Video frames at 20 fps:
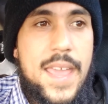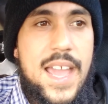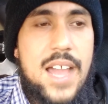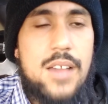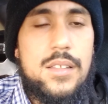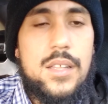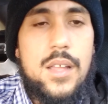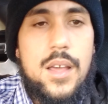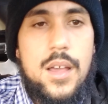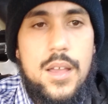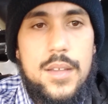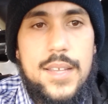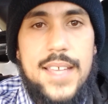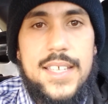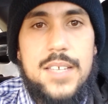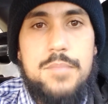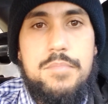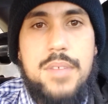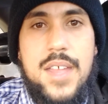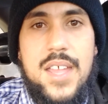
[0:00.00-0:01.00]
how long
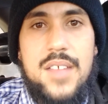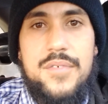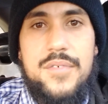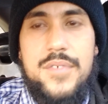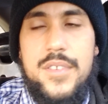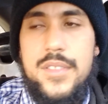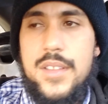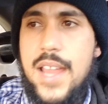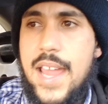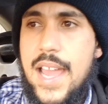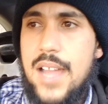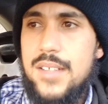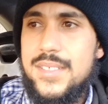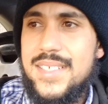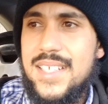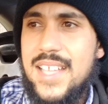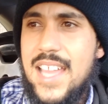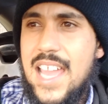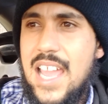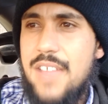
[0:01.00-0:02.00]
I can pay for their
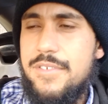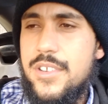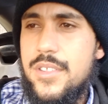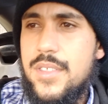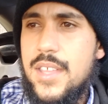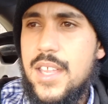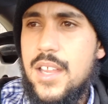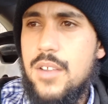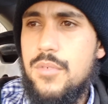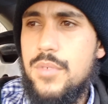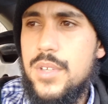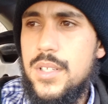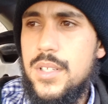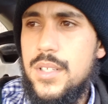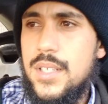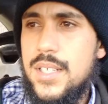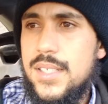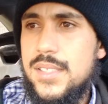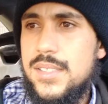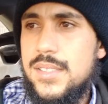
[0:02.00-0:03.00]
housing after they are
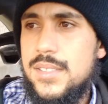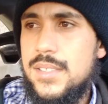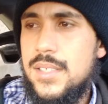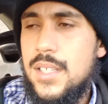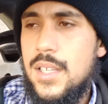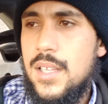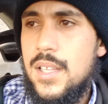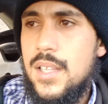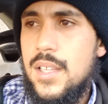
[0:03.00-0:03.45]
released,